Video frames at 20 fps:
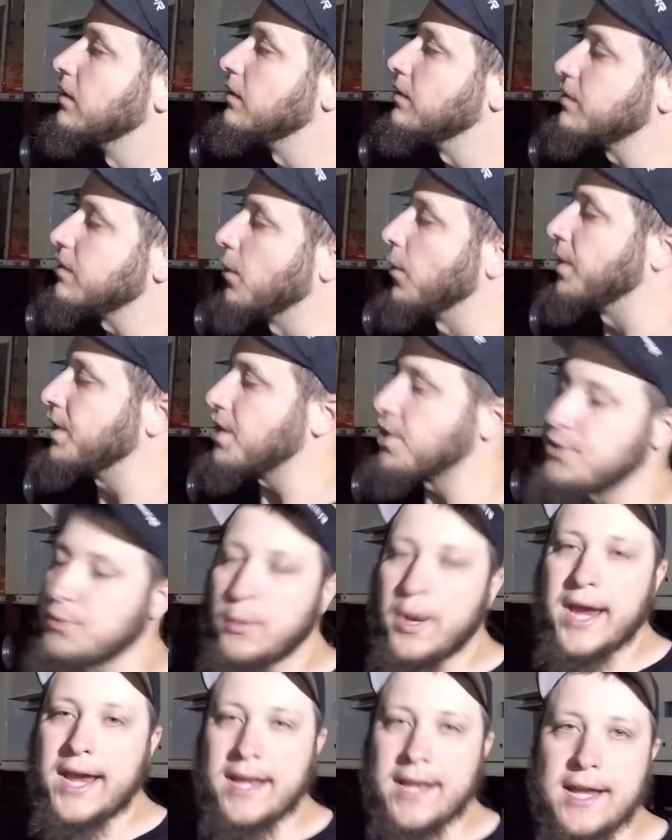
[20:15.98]
So I just
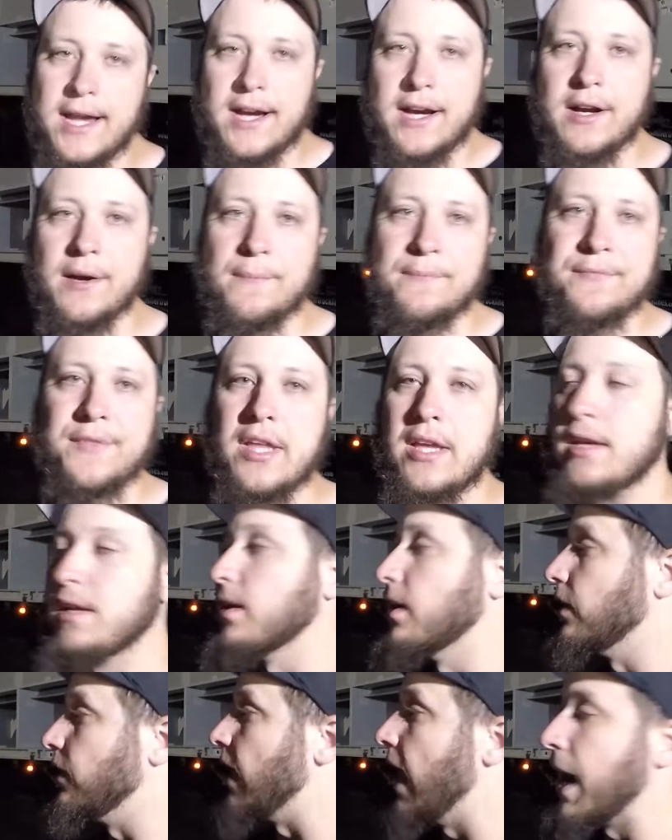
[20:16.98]
wait here.
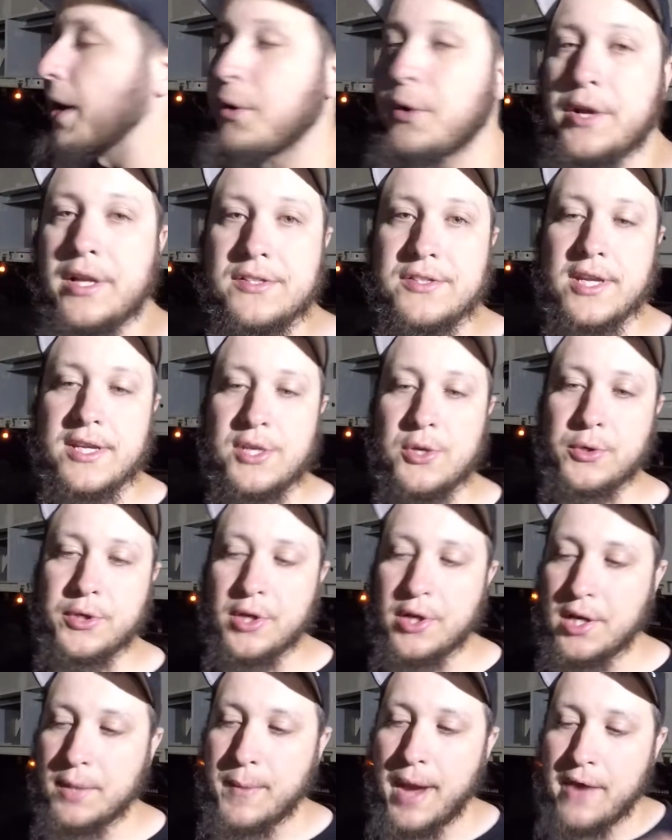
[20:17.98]
Now I'm gonna continue
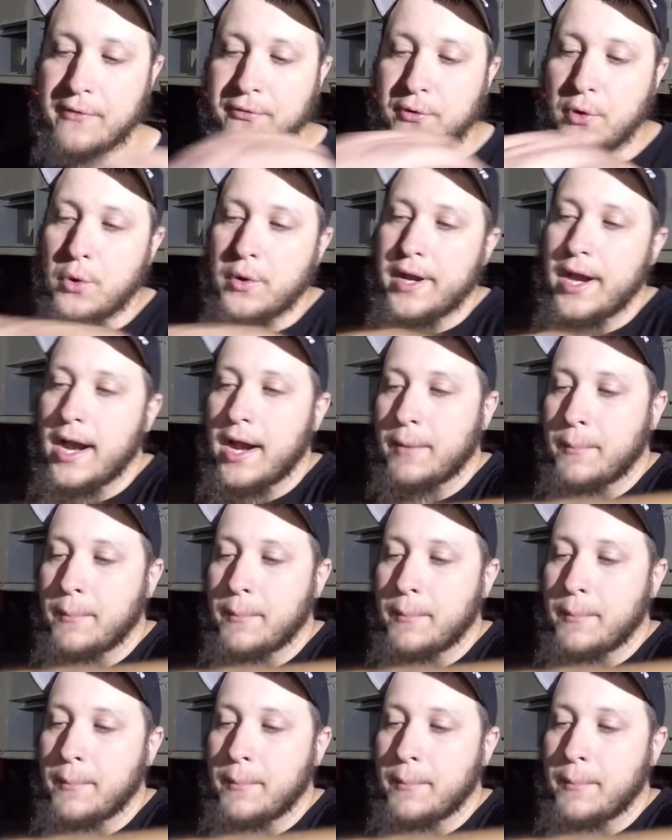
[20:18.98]
cooking my food here,